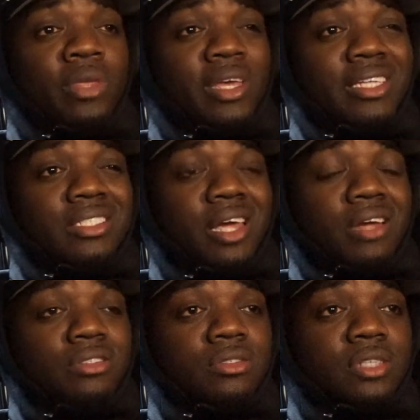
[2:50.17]
Each
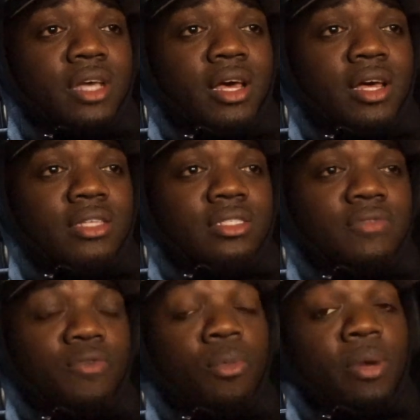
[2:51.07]
exercise
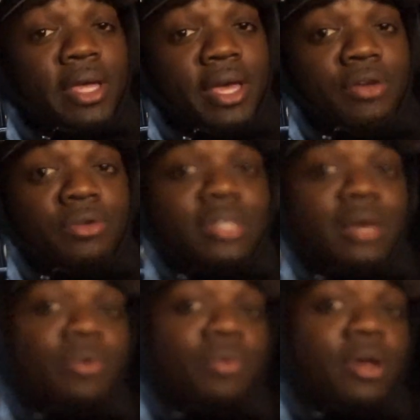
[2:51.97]
for beginners, I
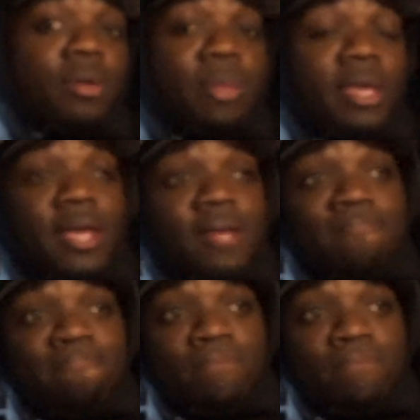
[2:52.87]
would recommend